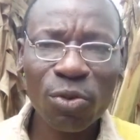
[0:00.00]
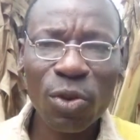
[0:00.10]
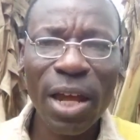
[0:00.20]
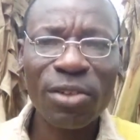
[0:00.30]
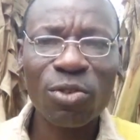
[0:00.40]

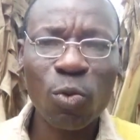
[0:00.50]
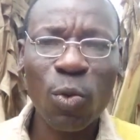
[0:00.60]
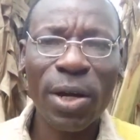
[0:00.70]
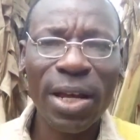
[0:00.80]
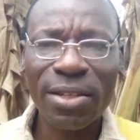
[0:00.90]
so that you
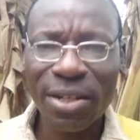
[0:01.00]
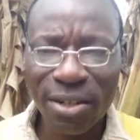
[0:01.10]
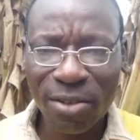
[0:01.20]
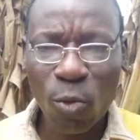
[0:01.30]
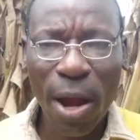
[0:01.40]
will get the
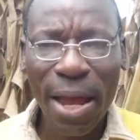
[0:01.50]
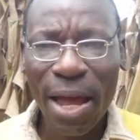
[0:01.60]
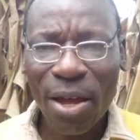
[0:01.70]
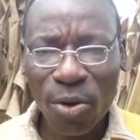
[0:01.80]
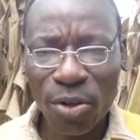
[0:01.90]

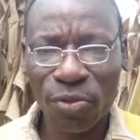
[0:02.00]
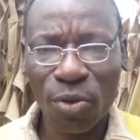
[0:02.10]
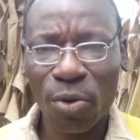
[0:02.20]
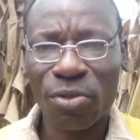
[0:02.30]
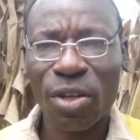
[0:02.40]
required
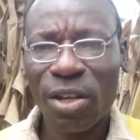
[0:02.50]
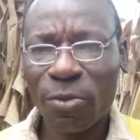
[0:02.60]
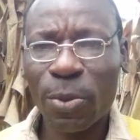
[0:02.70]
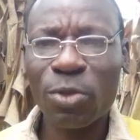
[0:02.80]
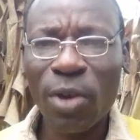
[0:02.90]
result.
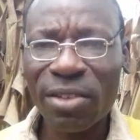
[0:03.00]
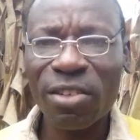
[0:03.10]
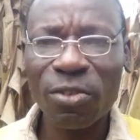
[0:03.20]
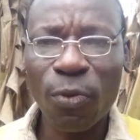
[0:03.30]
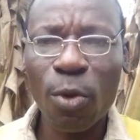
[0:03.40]
Spiritual
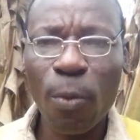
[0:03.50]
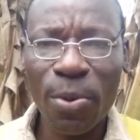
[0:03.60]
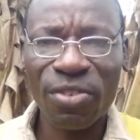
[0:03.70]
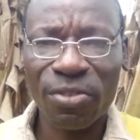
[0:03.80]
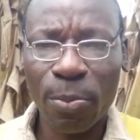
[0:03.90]
things follow
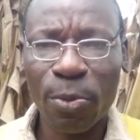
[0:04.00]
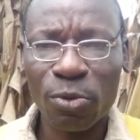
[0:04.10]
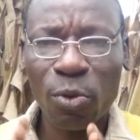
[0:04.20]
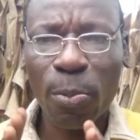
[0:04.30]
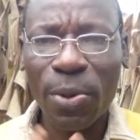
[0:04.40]

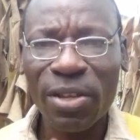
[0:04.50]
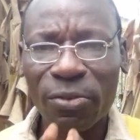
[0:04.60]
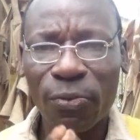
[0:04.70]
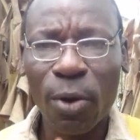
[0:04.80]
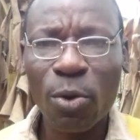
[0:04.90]
principles, so
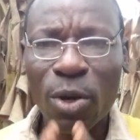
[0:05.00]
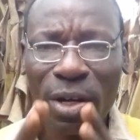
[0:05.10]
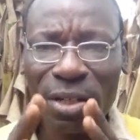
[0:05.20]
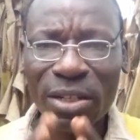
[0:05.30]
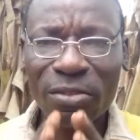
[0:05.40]
please follow
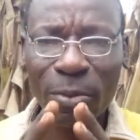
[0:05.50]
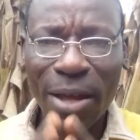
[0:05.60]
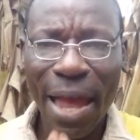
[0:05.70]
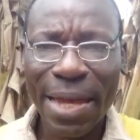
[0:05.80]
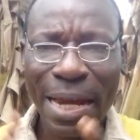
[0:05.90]
this
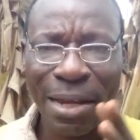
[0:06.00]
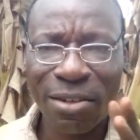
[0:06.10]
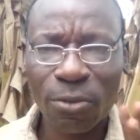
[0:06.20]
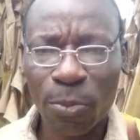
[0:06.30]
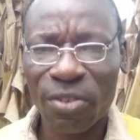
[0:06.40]
guide and
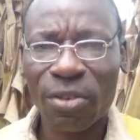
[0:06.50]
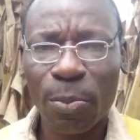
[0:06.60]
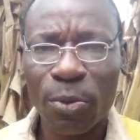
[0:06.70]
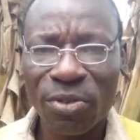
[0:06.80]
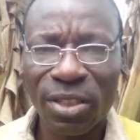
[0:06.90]
this
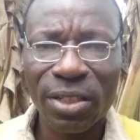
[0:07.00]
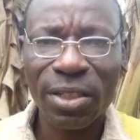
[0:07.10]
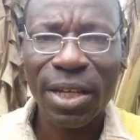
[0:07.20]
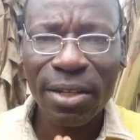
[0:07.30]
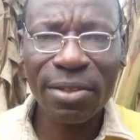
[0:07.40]
principle
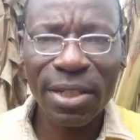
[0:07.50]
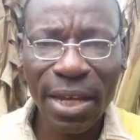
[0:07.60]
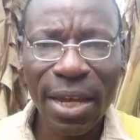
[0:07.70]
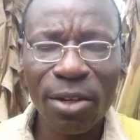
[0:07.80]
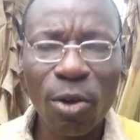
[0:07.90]
till the
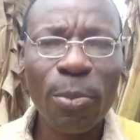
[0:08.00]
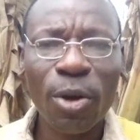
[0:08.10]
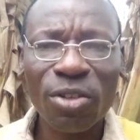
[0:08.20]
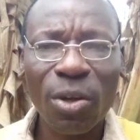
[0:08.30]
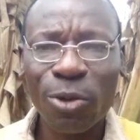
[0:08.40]
end. Not
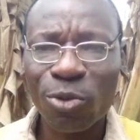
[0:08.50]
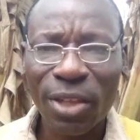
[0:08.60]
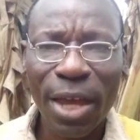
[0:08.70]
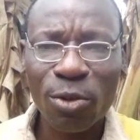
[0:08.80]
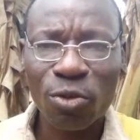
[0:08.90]
because I want to
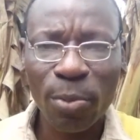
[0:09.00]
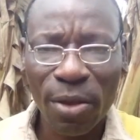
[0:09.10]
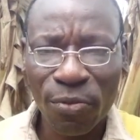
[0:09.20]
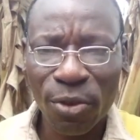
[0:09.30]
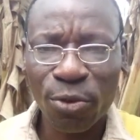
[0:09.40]
tie you to
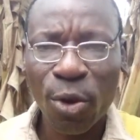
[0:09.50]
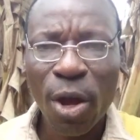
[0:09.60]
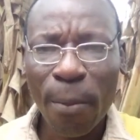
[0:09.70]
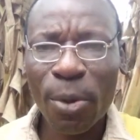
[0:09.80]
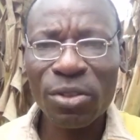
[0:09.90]
my video,
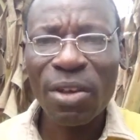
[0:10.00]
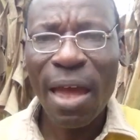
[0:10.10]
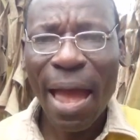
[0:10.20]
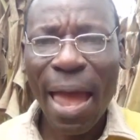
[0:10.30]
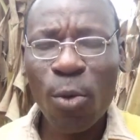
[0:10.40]
but
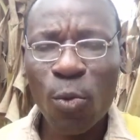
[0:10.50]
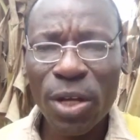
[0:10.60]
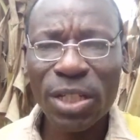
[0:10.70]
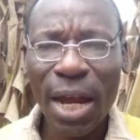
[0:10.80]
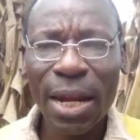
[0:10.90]
I
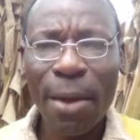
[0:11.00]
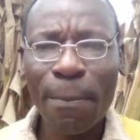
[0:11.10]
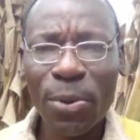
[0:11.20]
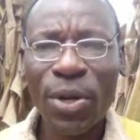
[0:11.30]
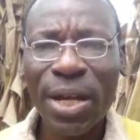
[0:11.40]
wish and I
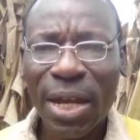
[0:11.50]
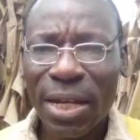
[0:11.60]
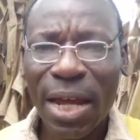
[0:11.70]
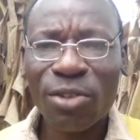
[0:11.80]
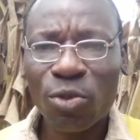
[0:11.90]
pray
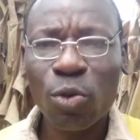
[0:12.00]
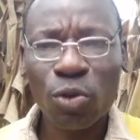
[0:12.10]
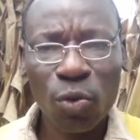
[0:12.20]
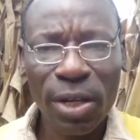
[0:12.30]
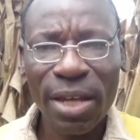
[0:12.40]
that you
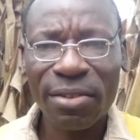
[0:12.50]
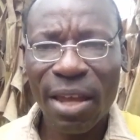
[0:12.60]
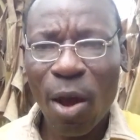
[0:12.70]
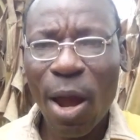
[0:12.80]
should get